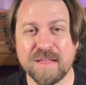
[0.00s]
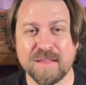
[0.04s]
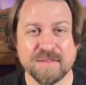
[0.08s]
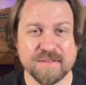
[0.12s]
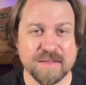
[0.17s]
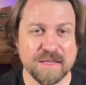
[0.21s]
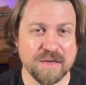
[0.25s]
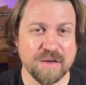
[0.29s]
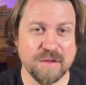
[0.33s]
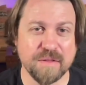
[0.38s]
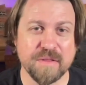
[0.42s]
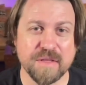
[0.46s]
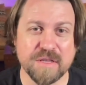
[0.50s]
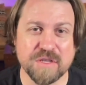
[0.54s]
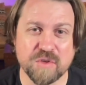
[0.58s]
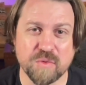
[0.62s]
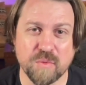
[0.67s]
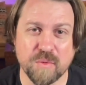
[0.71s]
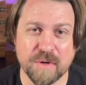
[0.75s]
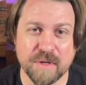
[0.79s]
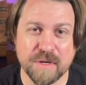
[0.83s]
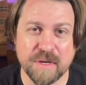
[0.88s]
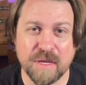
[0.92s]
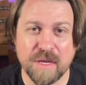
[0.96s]
and on this
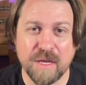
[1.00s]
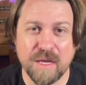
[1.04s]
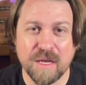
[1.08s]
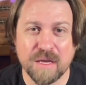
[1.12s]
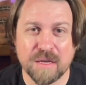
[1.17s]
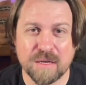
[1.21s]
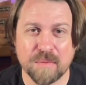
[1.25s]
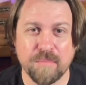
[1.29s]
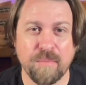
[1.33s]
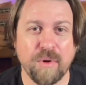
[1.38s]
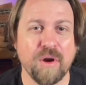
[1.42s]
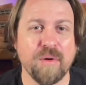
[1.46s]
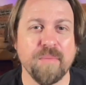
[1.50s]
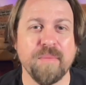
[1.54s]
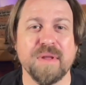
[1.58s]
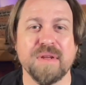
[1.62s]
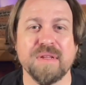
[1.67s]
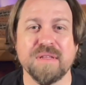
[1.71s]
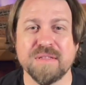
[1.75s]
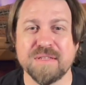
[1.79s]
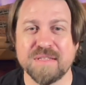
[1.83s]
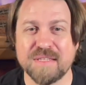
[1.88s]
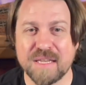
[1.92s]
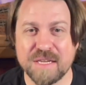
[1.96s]
one,
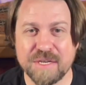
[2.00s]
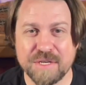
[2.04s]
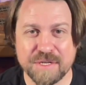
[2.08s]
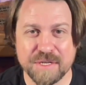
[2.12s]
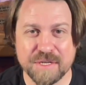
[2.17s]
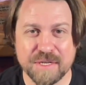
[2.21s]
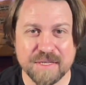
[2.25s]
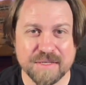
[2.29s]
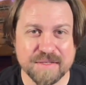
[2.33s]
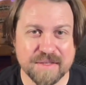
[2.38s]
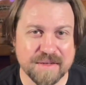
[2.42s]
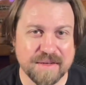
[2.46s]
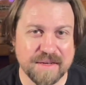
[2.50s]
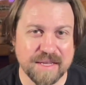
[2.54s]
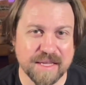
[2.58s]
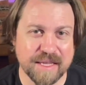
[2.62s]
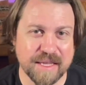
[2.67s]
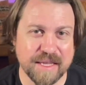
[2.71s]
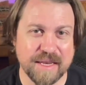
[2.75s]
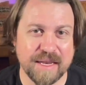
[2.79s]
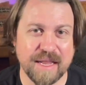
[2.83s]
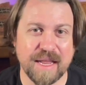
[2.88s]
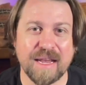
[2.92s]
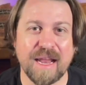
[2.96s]
compartmentalization is the
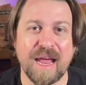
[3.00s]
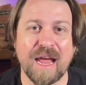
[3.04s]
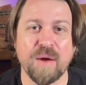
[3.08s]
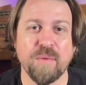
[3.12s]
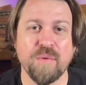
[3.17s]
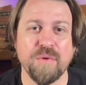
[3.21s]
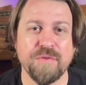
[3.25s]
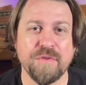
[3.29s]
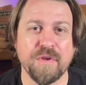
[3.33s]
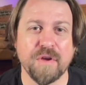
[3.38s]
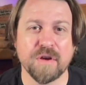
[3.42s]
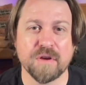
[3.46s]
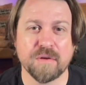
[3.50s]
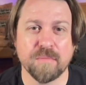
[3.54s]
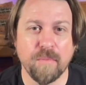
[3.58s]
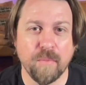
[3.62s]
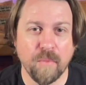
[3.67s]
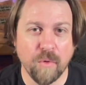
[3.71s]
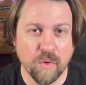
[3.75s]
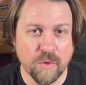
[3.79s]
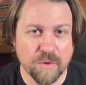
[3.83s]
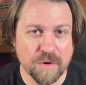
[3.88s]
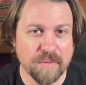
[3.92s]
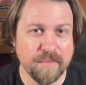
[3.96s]
ticket, and I will talk
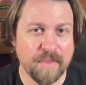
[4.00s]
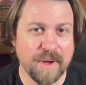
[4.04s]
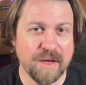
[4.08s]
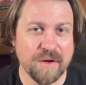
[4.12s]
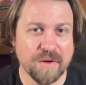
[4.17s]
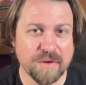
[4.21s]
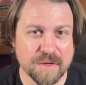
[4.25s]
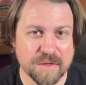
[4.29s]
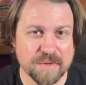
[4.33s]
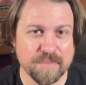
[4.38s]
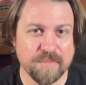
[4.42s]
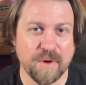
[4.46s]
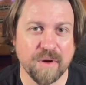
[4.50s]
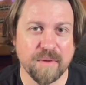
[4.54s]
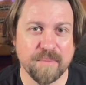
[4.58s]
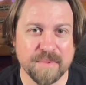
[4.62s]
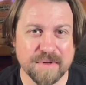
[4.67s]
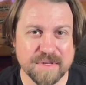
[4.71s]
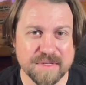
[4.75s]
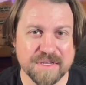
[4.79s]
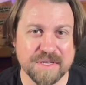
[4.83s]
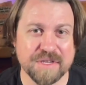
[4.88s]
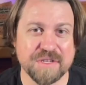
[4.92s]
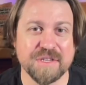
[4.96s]
more about
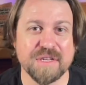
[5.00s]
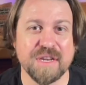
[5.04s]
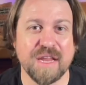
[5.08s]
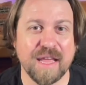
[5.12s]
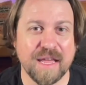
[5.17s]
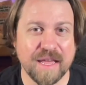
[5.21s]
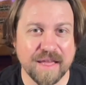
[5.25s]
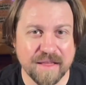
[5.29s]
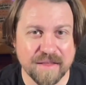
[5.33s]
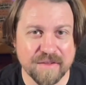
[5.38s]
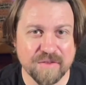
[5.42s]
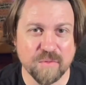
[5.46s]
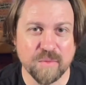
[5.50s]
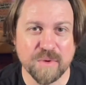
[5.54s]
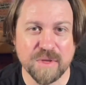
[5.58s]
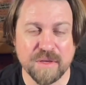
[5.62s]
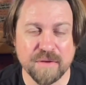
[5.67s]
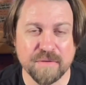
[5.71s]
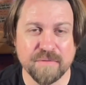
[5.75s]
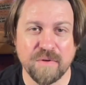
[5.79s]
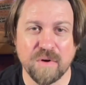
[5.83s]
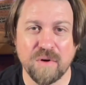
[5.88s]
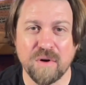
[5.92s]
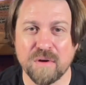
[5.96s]
compartmentalization as we
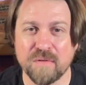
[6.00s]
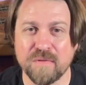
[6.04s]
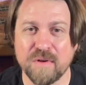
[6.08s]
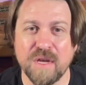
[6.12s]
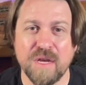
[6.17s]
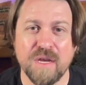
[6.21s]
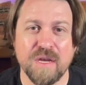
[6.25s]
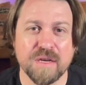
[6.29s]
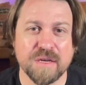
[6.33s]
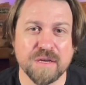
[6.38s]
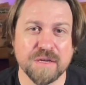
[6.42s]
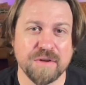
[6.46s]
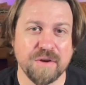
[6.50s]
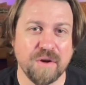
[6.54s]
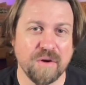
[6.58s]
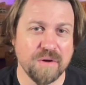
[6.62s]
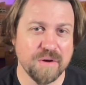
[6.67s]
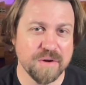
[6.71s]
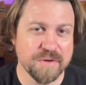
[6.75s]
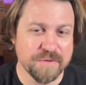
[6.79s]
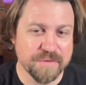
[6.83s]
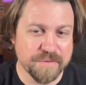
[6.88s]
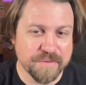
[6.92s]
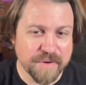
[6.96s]
evolve.
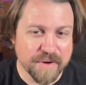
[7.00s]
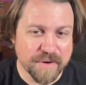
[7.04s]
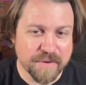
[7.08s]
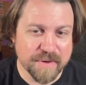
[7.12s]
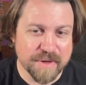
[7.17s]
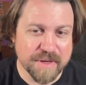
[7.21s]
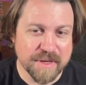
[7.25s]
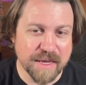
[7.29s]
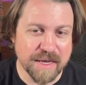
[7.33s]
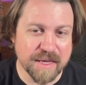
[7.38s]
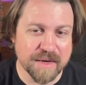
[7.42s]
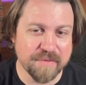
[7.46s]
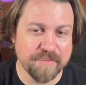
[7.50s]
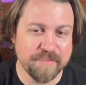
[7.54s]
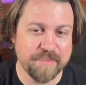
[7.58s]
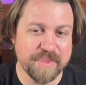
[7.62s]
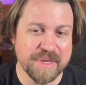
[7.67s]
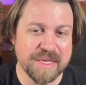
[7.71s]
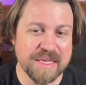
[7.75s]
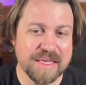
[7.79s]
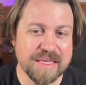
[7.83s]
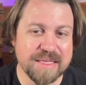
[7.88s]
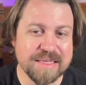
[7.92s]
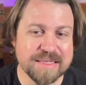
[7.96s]
Guitar is very kind of
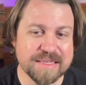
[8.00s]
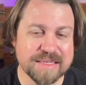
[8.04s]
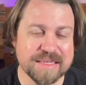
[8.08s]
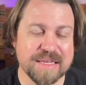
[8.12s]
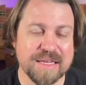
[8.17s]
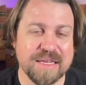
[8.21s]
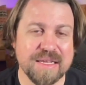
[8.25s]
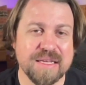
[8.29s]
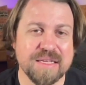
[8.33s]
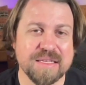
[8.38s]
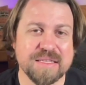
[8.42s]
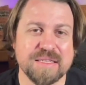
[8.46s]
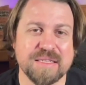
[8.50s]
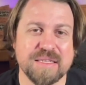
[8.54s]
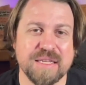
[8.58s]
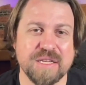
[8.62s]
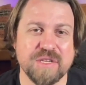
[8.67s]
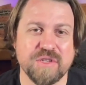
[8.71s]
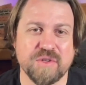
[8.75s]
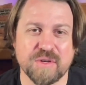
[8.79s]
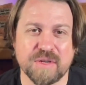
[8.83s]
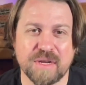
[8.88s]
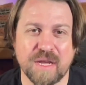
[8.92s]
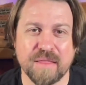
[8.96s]

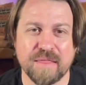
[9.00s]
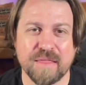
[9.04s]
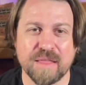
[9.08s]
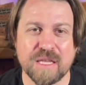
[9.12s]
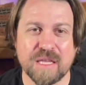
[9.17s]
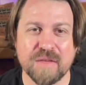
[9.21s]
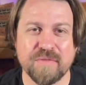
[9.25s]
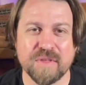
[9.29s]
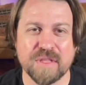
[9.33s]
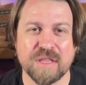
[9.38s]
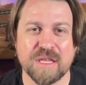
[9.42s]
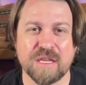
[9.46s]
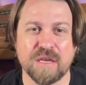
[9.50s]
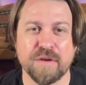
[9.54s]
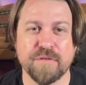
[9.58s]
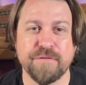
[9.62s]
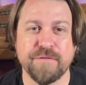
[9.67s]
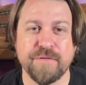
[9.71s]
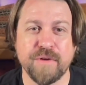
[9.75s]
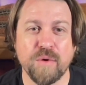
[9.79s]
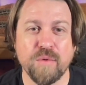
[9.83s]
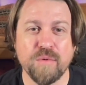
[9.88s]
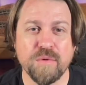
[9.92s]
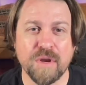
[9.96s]
piece-centric. I think of it like a
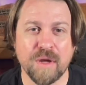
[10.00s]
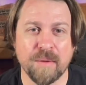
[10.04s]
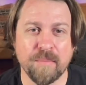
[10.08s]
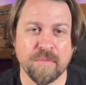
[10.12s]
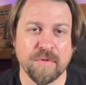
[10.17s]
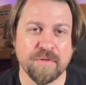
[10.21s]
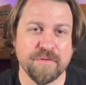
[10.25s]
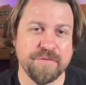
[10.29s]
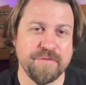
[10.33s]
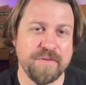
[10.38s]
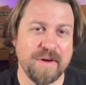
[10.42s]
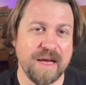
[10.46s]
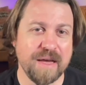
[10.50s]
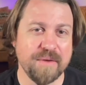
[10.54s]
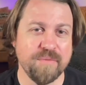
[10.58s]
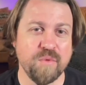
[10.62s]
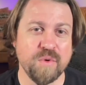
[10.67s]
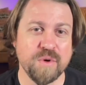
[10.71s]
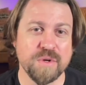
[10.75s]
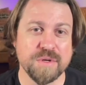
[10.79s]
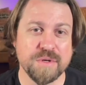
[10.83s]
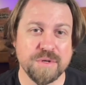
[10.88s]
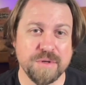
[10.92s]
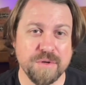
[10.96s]
phone number,
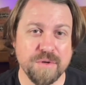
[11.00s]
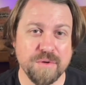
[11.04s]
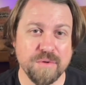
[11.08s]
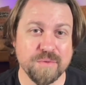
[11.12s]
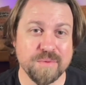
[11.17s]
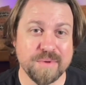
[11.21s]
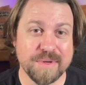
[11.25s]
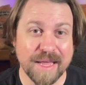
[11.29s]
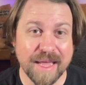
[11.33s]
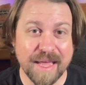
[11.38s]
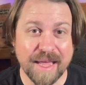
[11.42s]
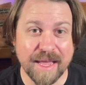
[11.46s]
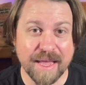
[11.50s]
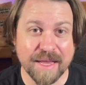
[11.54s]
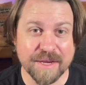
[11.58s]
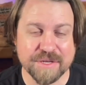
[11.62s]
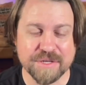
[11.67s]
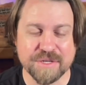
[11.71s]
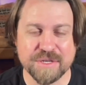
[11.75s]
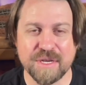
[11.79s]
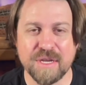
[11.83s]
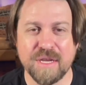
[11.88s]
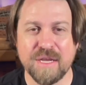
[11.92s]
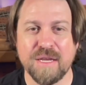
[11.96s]
512
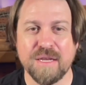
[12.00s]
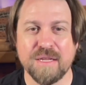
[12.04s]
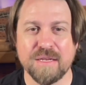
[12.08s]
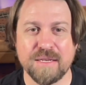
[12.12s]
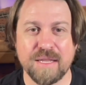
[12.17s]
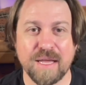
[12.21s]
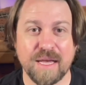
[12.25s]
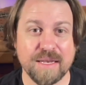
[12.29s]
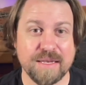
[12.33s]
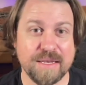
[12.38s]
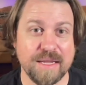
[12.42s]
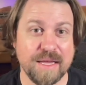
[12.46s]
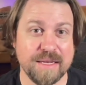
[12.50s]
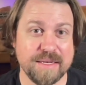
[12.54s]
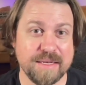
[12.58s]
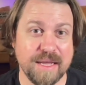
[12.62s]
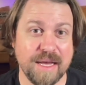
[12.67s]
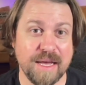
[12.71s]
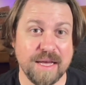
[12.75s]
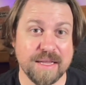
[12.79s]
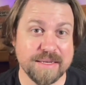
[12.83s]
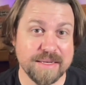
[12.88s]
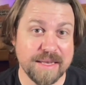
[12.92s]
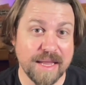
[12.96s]
dash,
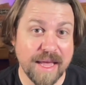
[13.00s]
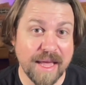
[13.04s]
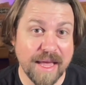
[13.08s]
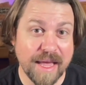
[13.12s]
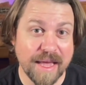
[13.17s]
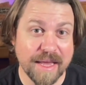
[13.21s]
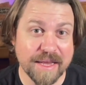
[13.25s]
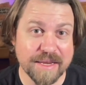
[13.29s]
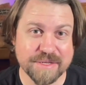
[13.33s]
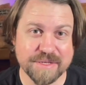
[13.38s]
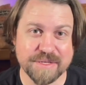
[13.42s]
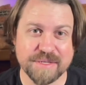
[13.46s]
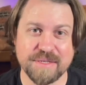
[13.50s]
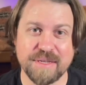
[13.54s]
dash,